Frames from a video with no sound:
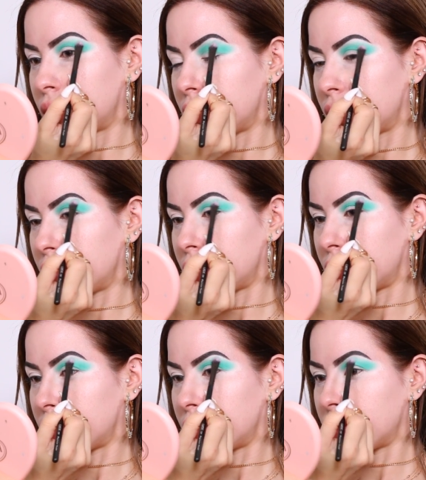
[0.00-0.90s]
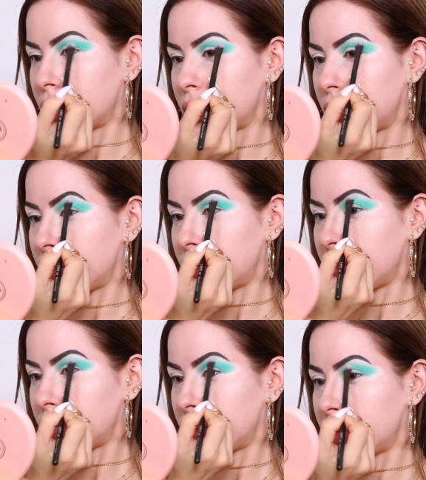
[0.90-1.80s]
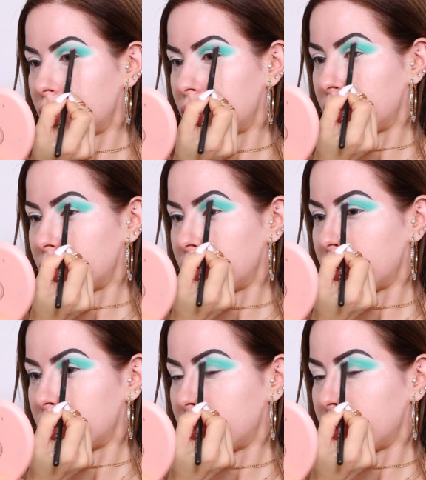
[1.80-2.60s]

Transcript: thinner synthetic brush,